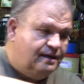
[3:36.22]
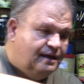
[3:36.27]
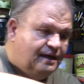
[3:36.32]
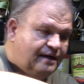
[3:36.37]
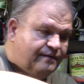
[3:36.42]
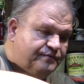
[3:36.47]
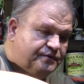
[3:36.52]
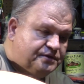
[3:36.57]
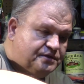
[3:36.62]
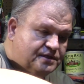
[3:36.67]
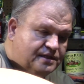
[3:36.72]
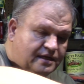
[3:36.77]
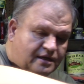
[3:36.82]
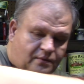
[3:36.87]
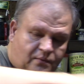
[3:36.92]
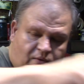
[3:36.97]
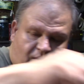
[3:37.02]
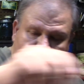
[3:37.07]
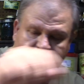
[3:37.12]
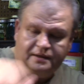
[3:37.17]
have this
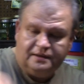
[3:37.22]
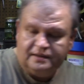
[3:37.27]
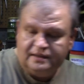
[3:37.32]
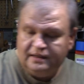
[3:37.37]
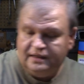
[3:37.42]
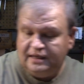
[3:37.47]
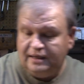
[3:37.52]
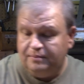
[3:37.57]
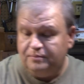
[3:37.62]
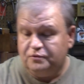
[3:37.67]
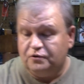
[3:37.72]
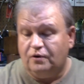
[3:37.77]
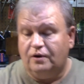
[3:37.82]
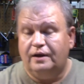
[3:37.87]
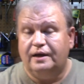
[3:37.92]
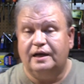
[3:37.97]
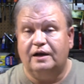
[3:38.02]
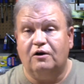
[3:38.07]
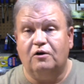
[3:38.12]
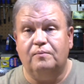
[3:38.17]
thing where I keep
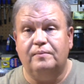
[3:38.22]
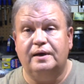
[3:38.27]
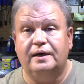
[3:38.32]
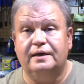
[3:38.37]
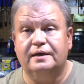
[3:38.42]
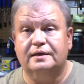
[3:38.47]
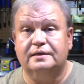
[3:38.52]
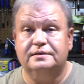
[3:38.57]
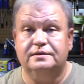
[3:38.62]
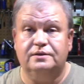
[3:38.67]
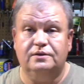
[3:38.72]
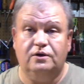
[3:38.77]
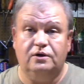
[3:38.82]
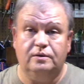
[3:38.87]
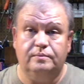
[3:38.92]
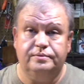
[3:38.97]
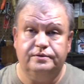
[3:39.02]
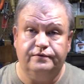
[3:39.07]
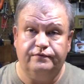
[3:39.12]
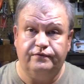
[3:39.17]
trying aromatics in the
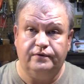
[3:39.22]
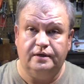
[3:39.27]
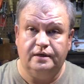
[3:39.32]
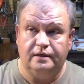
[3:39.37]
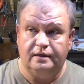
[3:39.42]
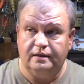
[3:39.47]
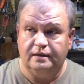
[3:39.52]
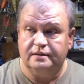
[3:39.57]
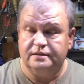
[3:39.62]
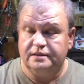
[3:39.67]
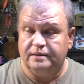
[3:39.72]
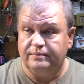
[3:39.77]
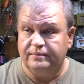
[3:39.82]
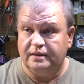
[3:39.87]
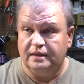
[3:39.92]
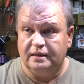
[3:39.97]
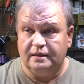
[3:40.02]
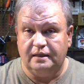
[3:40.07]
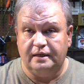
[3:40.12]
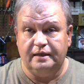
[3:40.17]
hopes of finding some
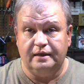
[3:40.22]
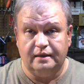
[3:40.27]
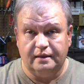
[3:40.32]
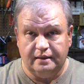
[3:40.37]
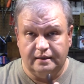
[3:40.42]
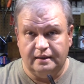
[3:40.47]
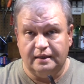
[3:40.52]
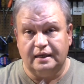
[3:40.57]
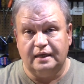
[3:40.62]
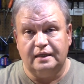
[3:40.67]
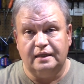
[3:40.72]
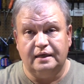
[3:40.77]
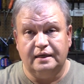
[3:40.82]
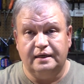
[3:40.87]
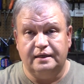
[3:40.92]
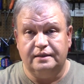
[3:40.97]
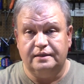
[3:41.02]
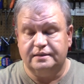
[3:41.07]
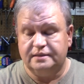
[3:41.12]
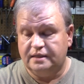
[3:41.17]
that I like, and I got
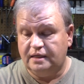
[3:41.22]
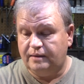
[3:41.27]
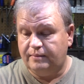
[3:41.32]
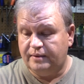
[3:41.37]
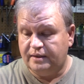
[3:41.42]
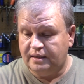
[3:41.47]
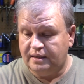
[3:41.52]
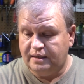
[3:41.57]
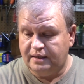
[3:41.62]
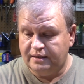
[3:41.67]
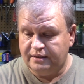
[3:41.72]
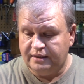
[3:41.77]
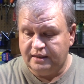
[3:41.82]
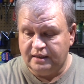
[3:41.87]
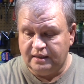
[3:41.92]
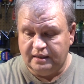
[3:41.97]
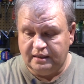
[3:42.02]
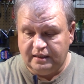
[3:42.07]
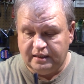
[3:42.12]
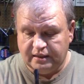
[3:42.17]
lucky this time. I
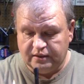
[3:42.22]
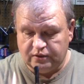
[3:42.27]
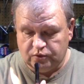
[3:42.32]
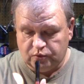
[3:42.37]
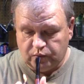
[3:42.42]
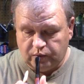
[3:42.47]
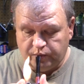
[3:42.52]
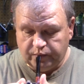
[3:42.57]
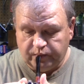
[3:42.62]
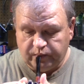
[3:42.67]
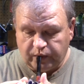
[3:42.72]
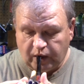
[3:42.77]
think I like this one.